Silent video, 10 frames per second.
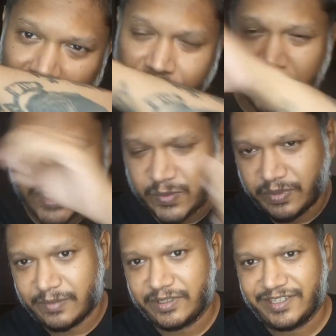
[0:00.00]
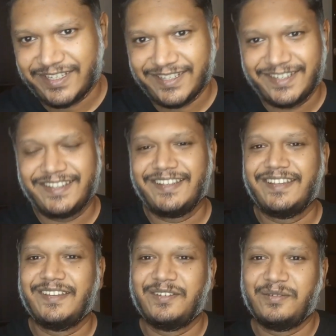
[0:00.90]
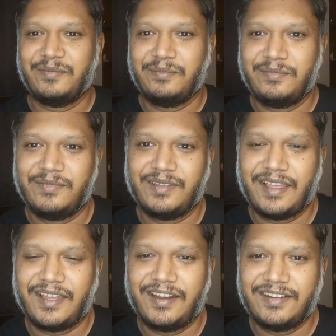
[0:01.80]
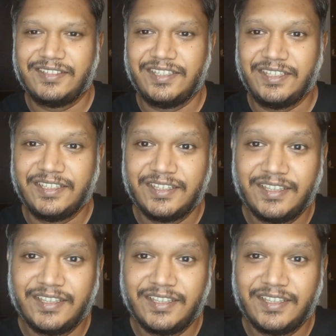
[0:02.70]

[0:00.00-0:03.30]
Fresh, peppery, earthy,